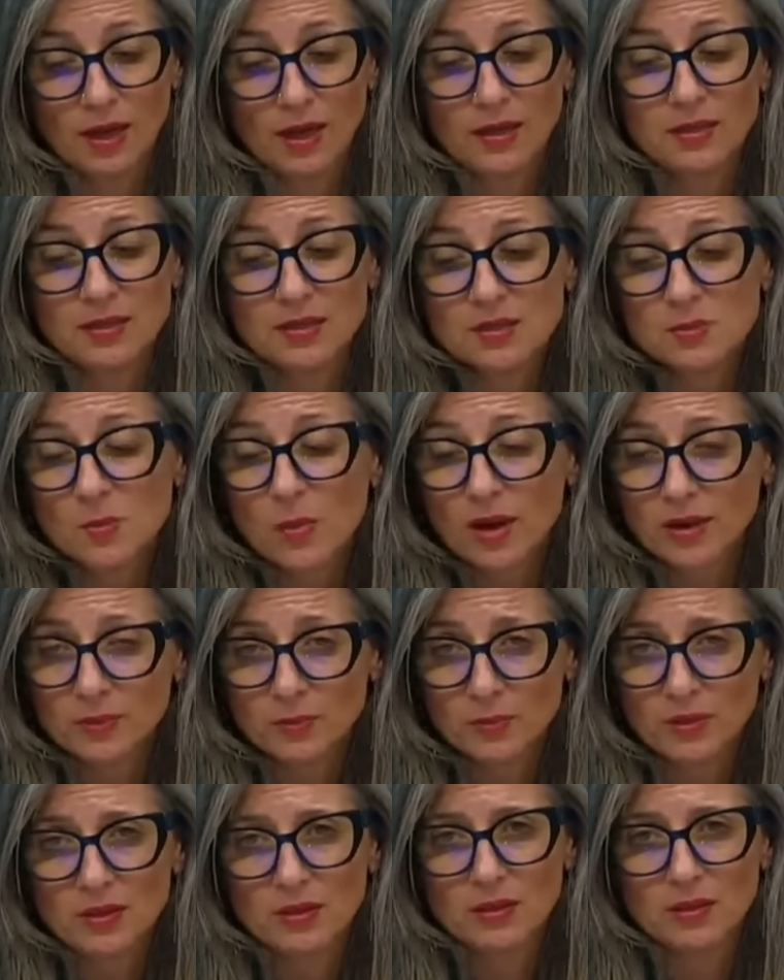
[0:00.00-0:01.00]
And this
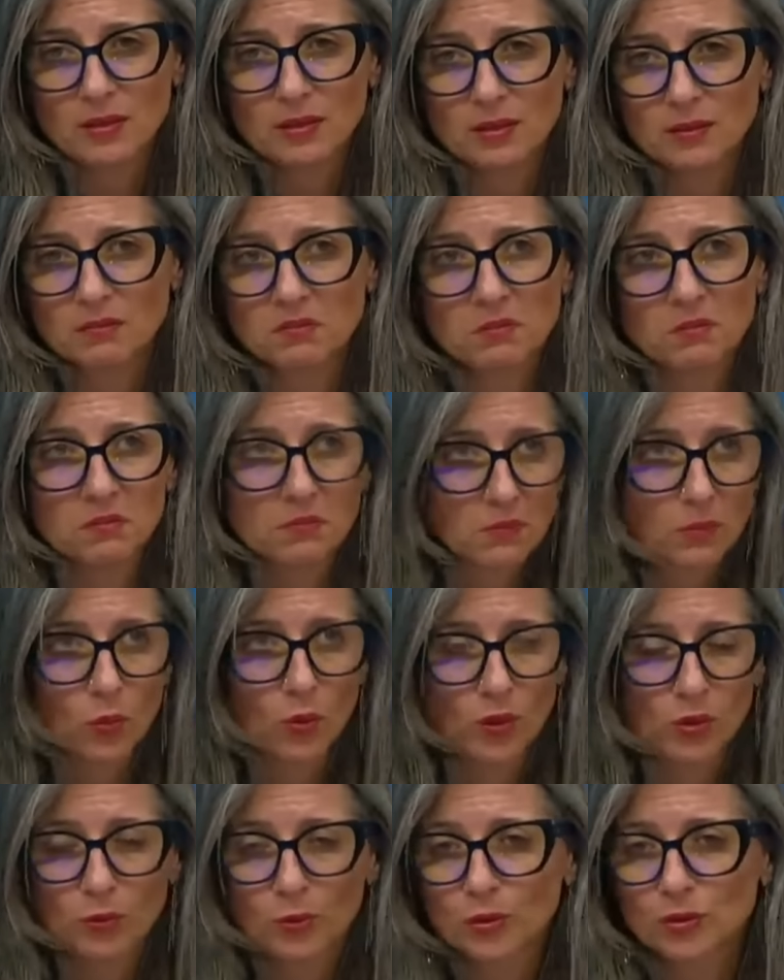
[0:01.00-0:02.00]
might be
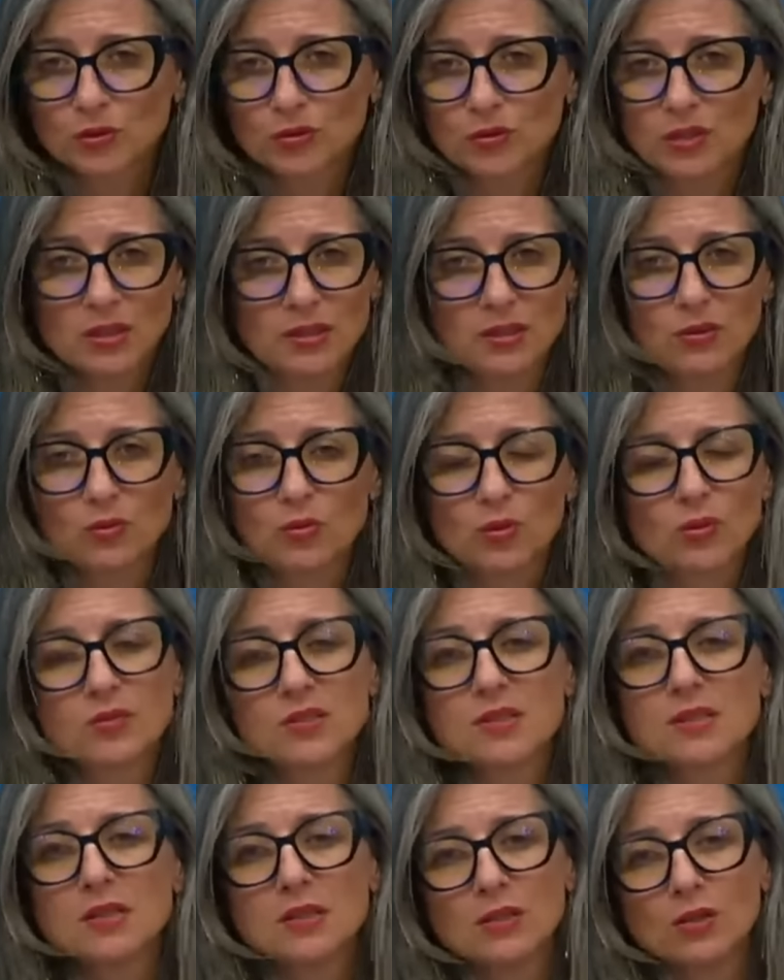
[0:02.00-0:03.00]
one opportunity to
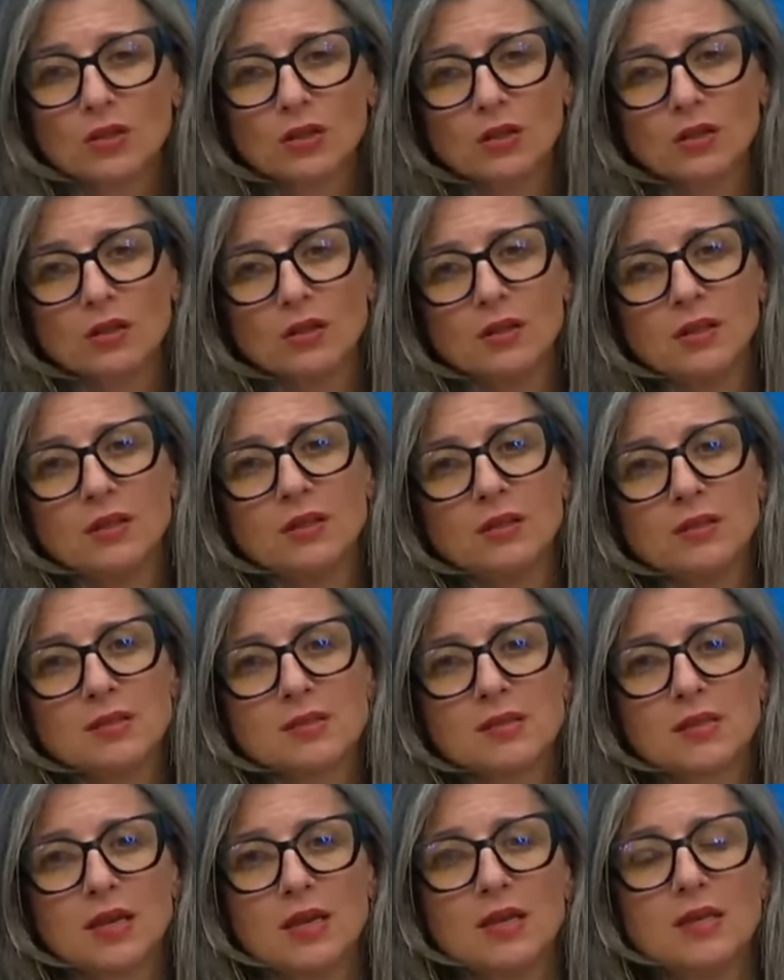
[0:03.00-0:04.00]
consider in
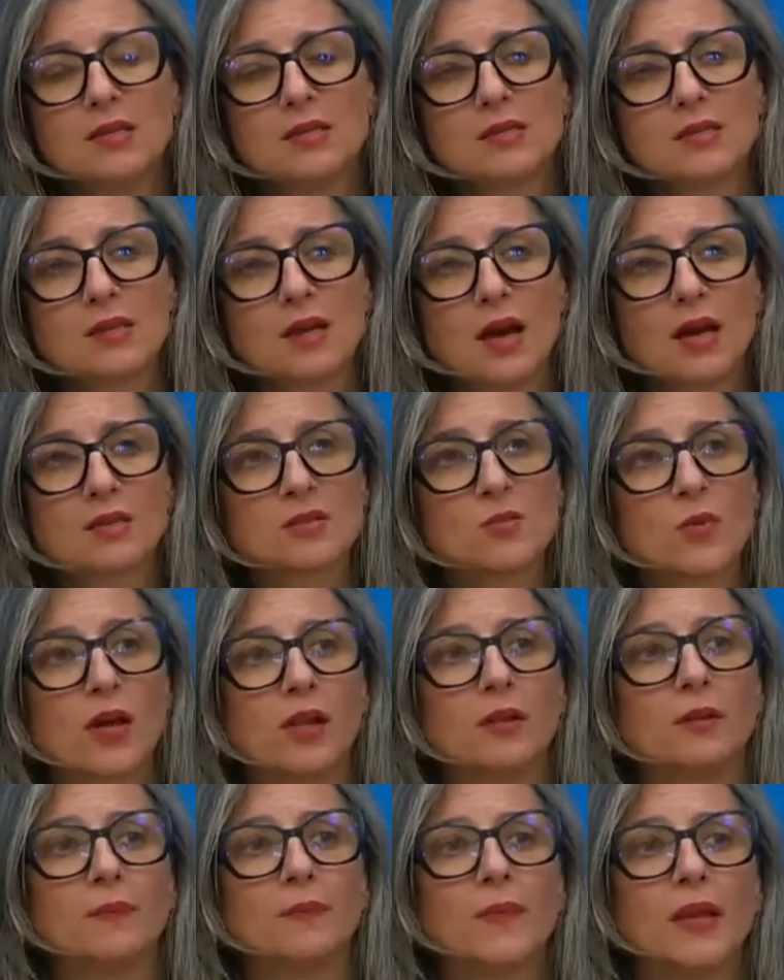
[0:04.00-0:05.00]
this case as
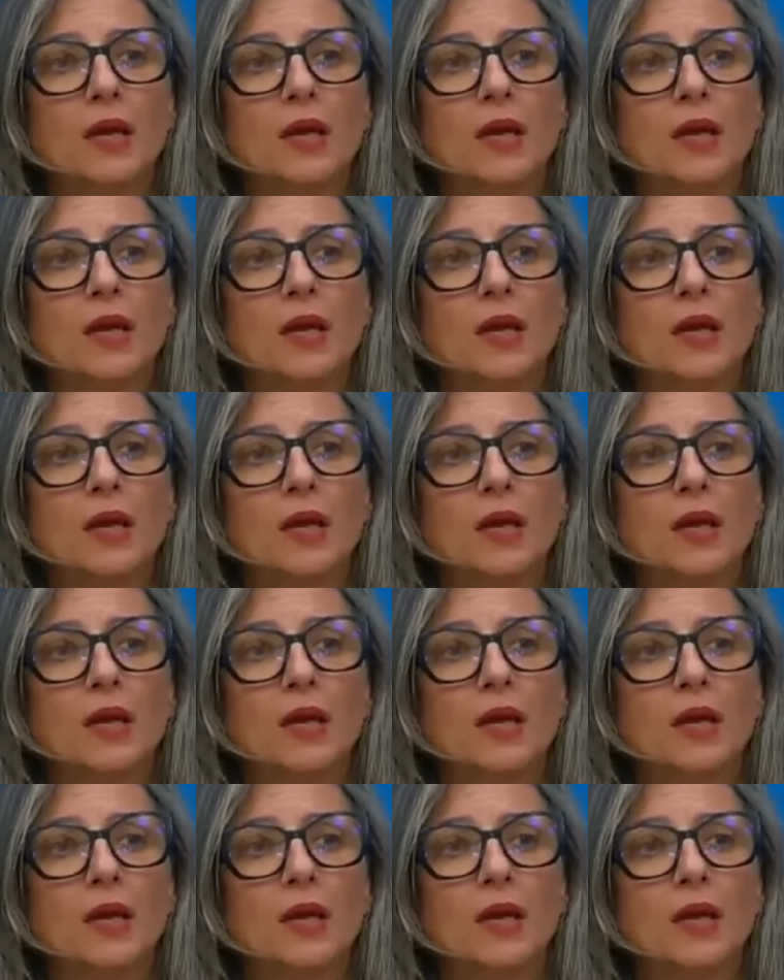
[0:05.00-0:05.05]
well.